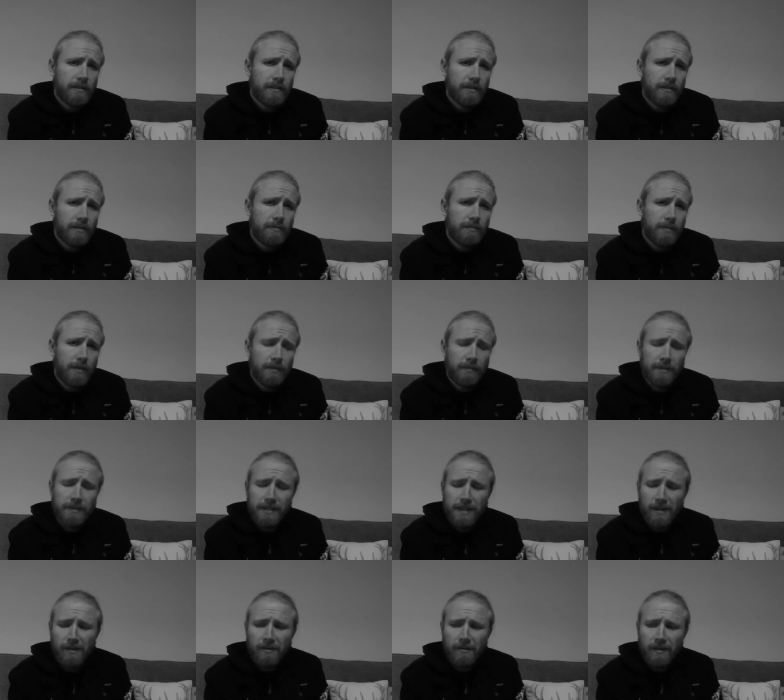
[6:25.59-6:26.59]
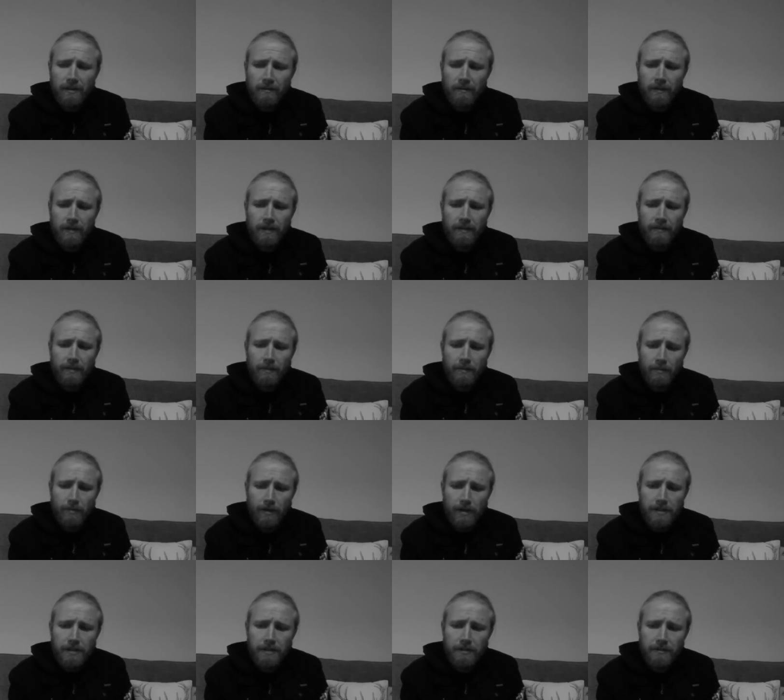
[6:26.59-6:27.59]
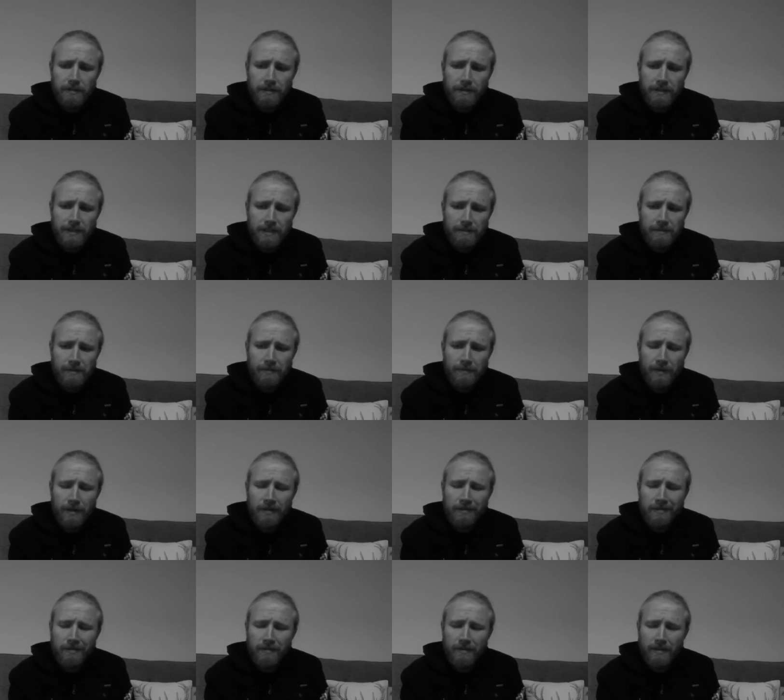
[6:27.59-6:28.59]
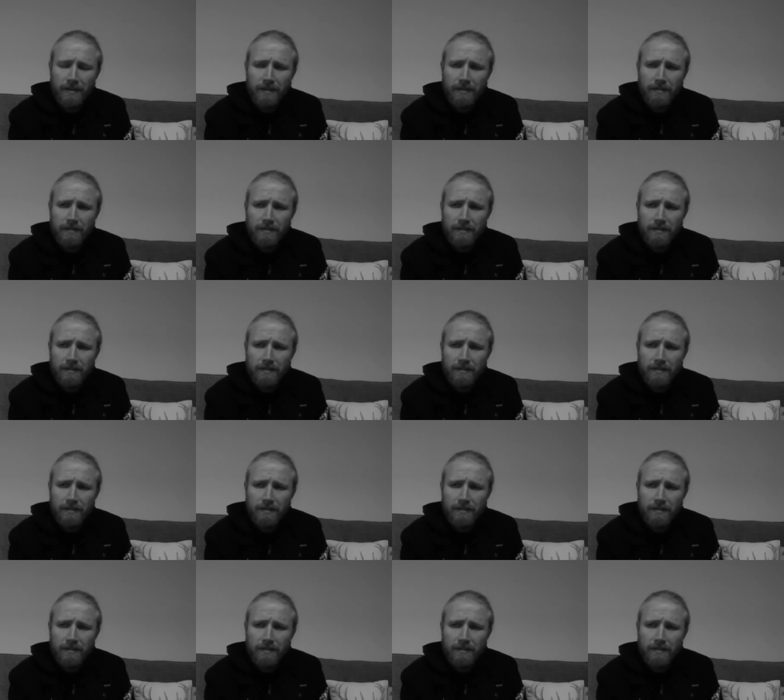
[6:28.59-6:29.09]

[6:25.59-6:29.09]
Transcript: just momentarily relieve the pressure and to take my mind off things.